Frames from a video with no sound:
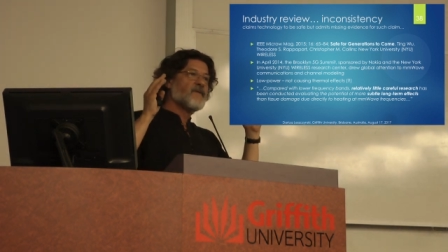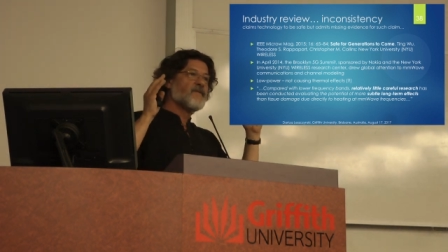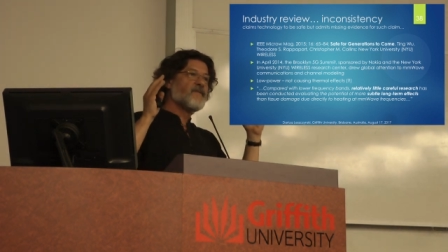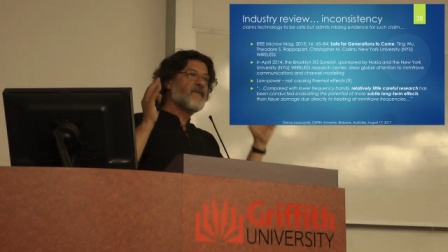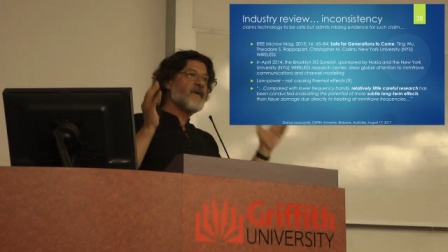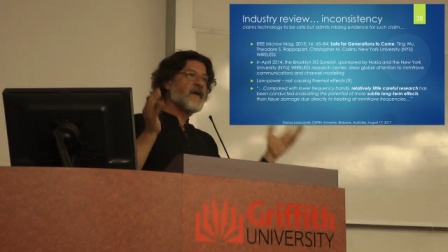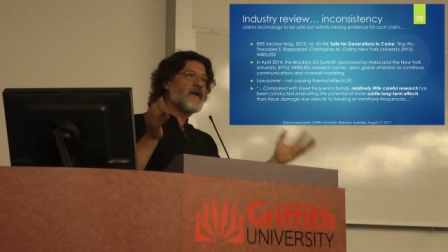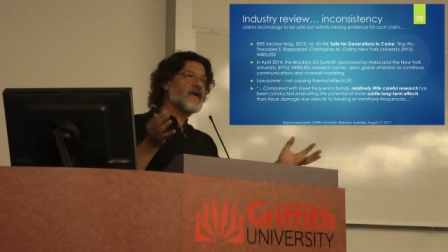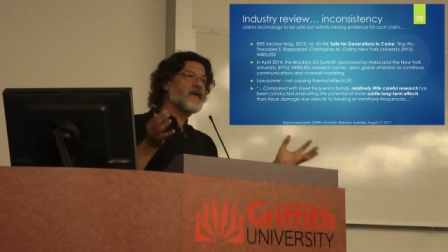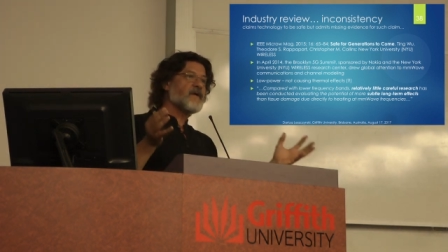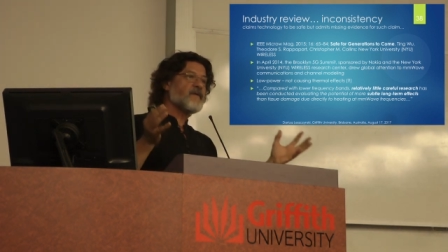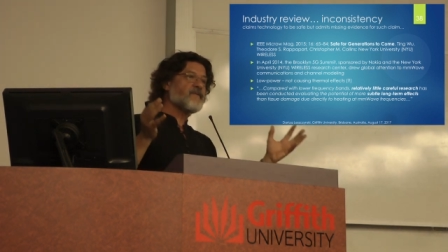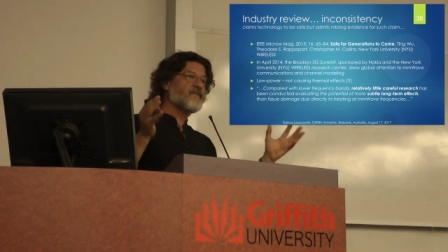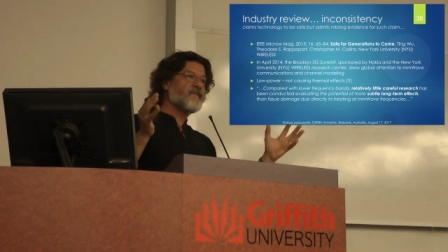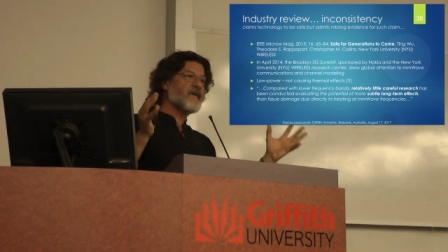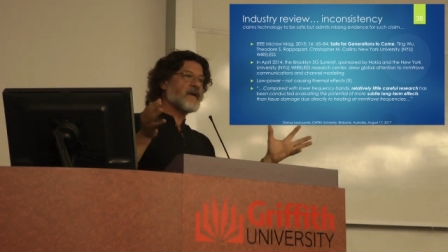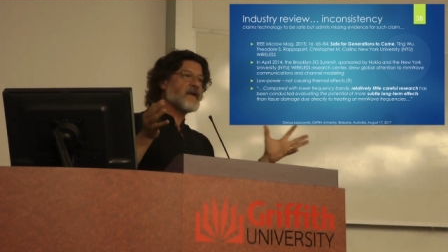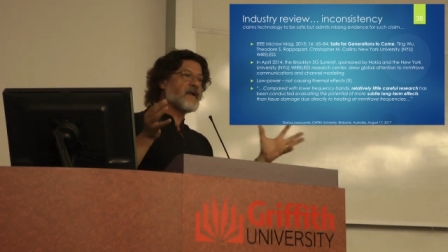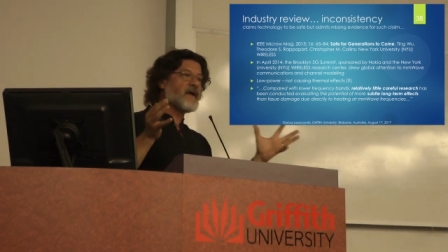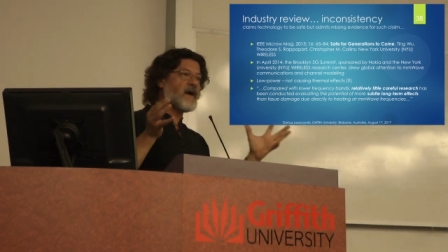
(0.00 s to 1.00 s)
very
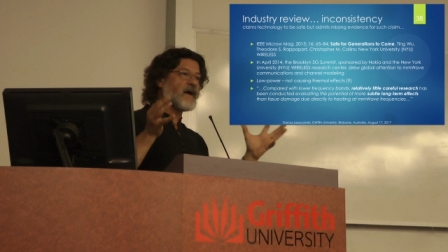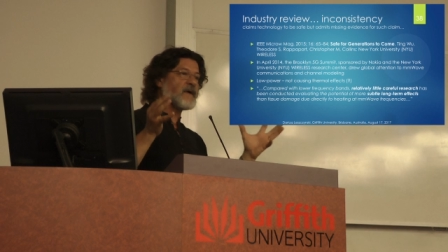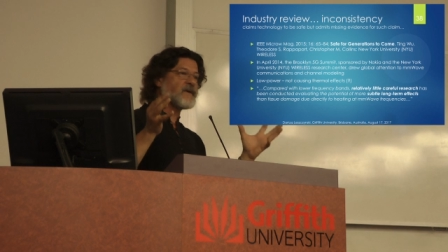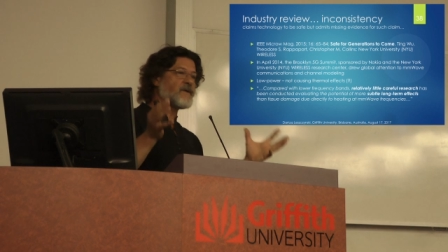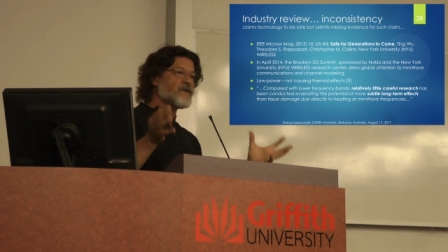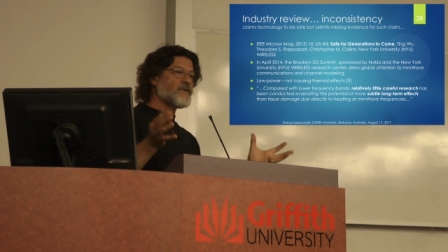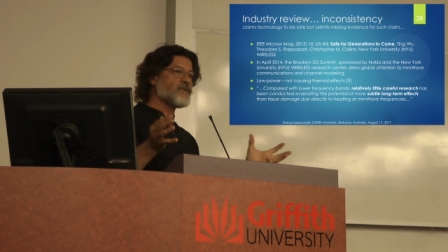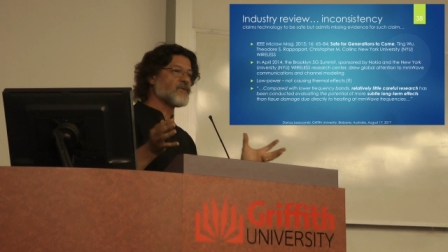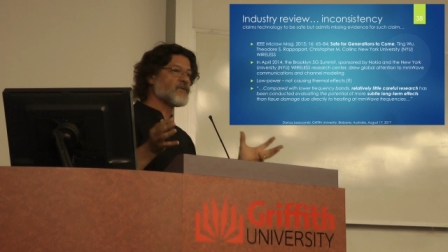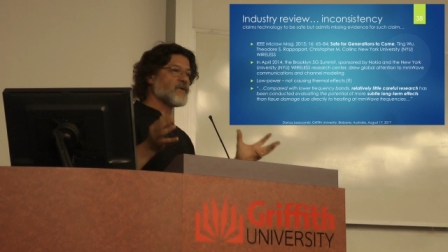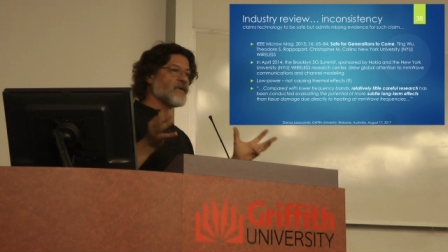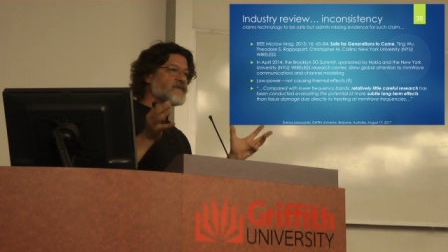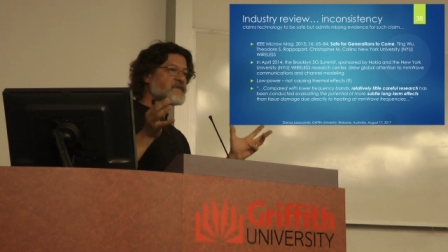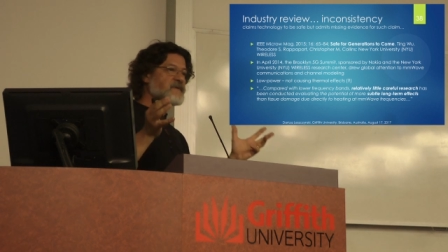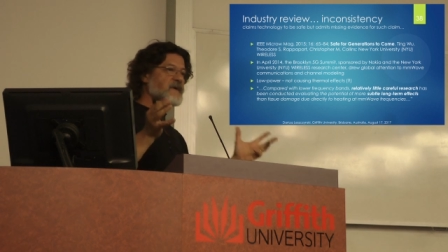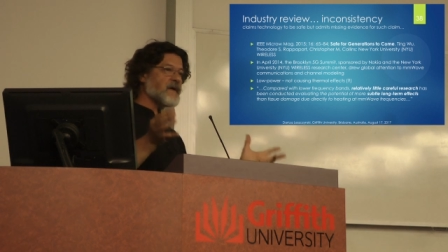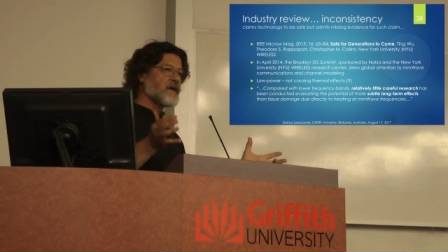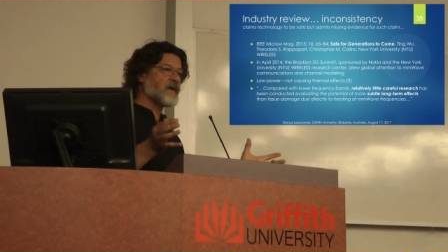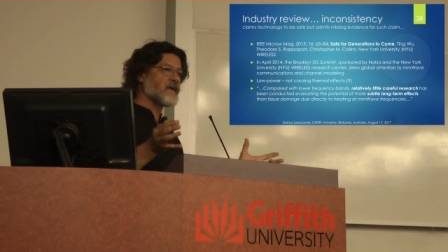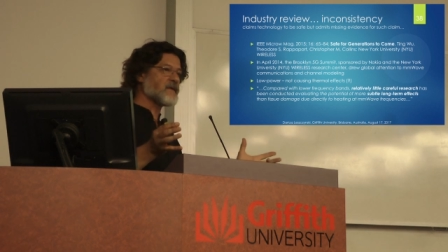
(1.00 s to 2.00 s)
funny attitude of
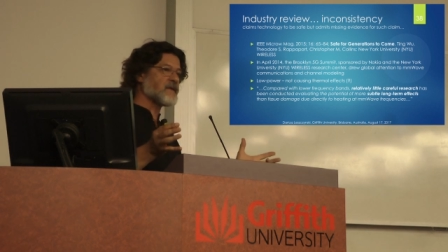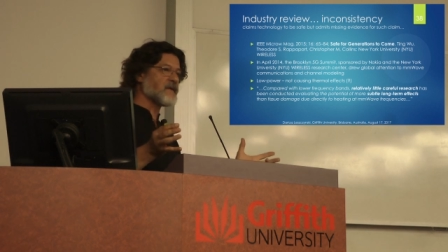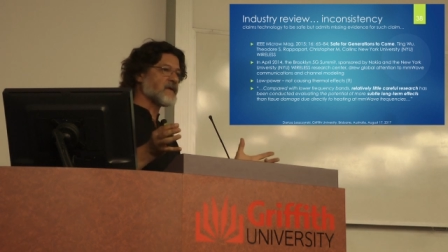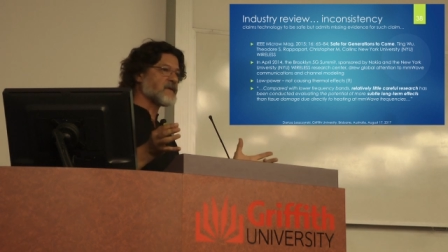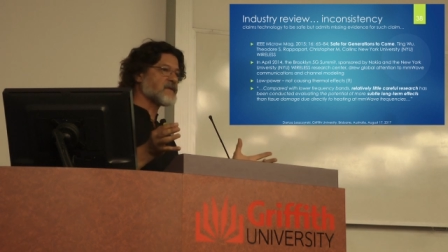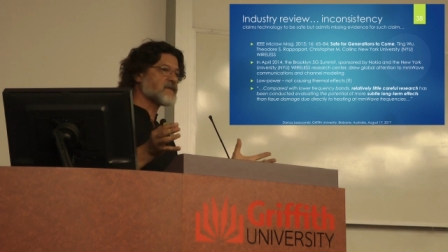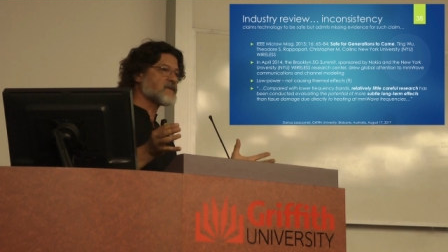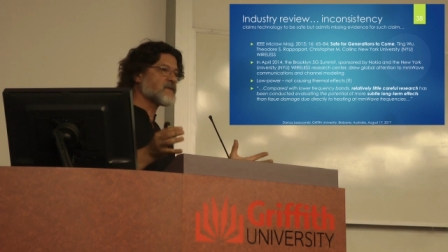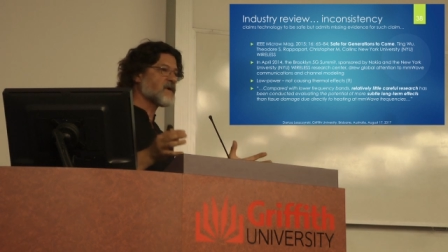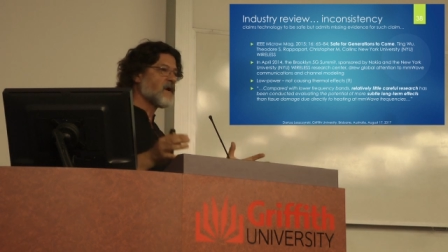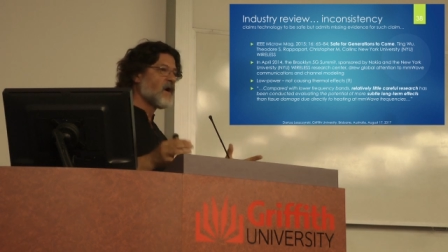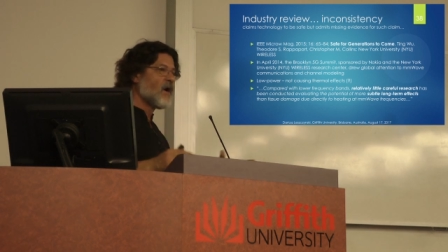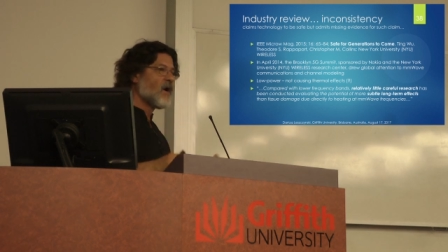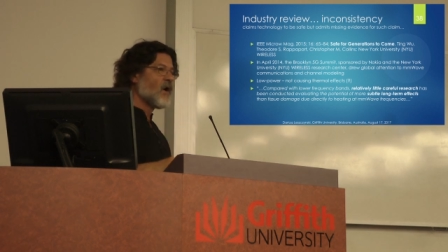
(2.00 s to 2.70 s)
scientists.